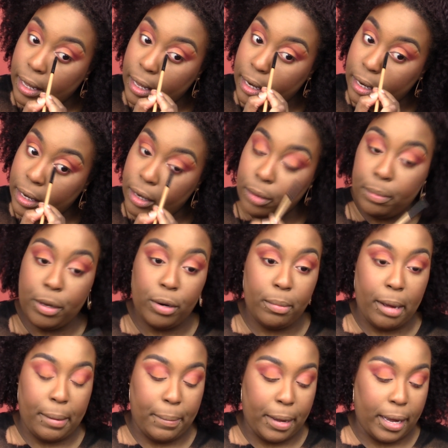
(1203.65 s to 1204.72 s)
And a little bit on
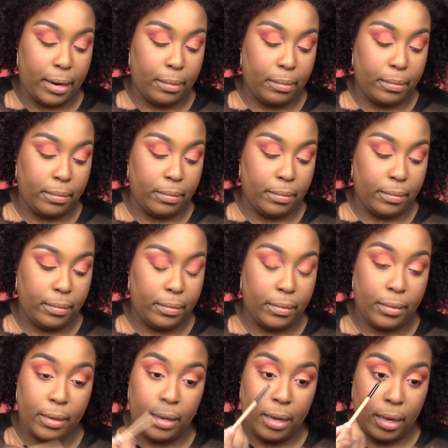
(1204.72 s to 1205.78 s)
my bottom
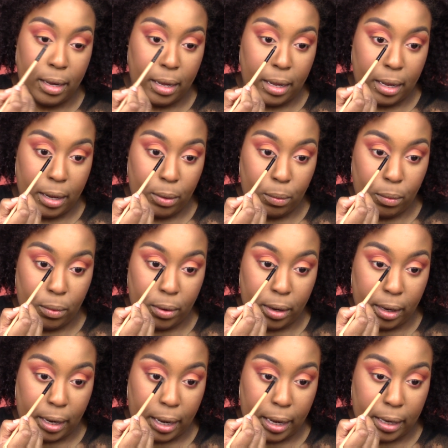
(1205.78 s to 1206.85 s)

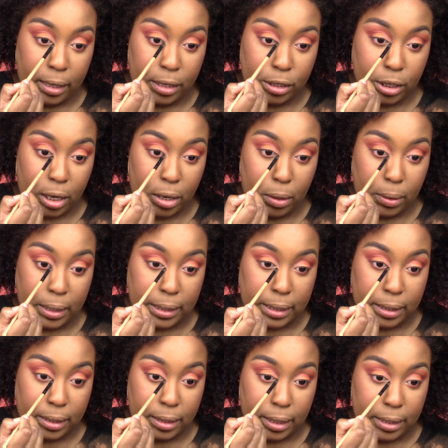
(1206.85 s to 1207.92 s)
waterline, because y'all know
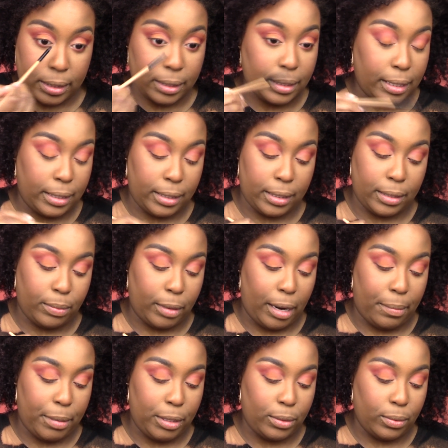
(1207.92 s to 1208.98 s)
that's just what
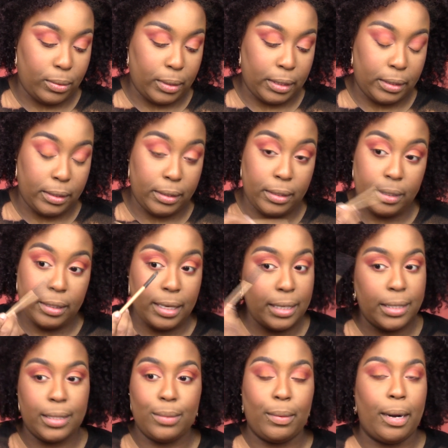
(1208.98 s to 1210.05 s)
I be doing.
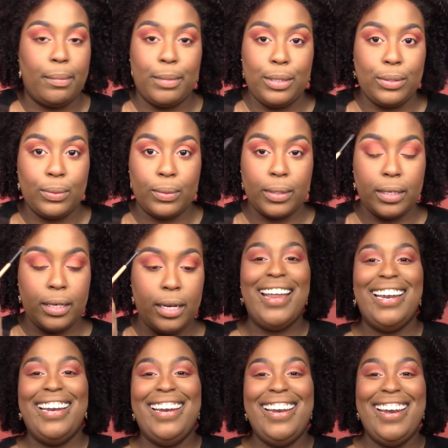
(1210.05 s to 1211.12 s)
That's just what I be doing.
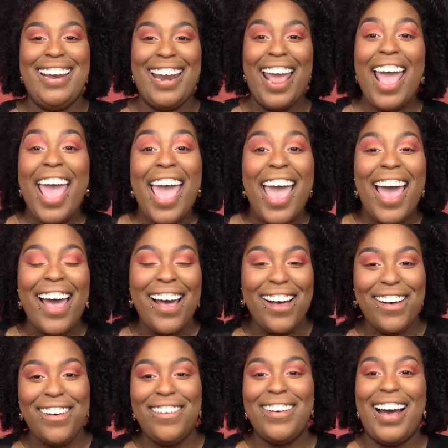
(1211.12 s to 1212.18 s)

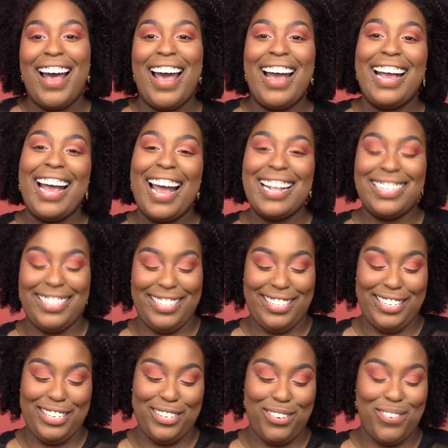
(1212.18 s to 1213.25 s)
Now I got
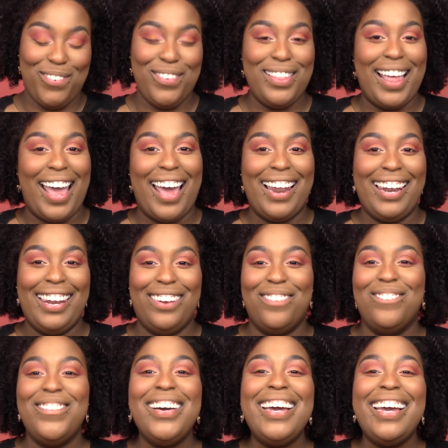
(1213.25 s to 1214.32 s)
to do that
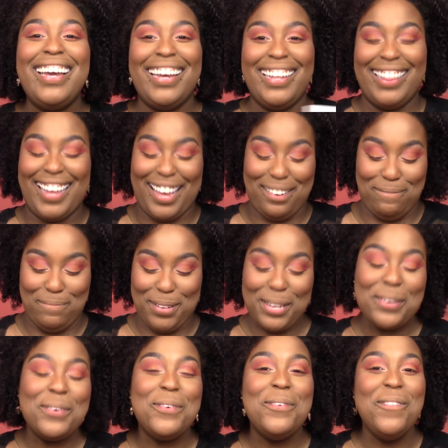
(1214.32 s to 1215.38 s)
wing, that
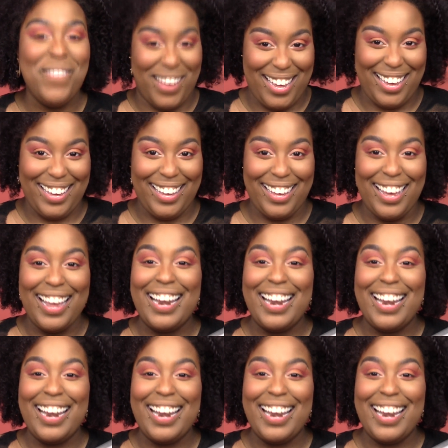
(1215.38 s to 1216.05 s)
blue wing.